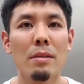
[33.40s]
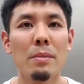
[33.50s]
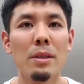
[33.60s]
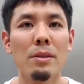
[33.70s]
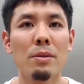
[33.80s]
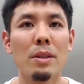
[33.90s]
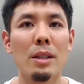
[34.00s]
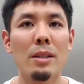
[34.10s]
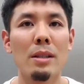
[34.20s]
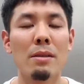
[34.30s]
Then,
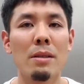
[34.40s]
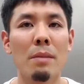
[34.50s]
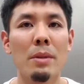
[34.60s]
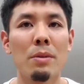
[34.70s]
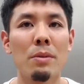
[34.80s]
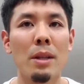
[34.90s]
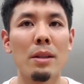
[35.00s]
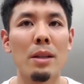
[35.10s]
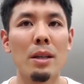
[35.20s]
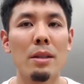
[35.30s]
I will
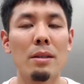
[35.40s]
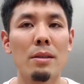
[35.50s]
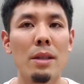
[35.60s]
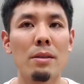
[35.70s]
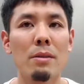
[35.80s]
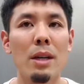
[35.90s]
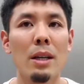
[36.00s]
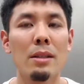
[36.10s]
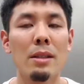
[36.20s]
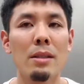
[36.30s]
introduce two
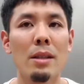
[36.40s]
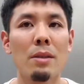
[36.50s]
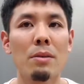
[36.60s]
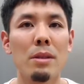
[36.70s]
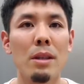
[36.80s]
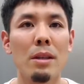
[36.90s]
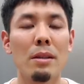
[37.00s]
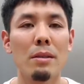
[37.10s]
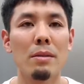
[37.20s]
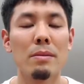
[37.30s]
examples of
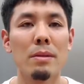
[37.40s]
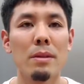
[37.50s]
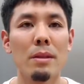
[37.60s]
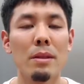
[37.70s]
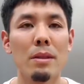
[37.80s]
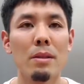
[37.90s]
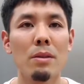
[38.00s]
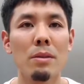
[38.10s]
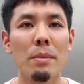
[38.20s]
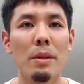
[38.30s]
improvement that
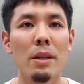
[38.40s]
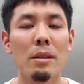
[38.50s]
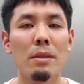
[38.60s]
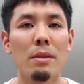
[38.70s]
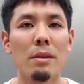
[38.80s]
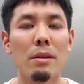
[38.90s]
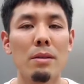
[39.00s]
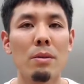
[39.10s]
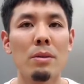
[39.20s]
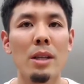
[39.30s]
were made to achieve
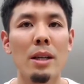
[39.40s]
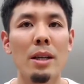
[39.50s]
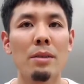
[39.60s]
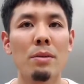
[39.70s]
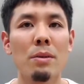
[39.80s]
the mission.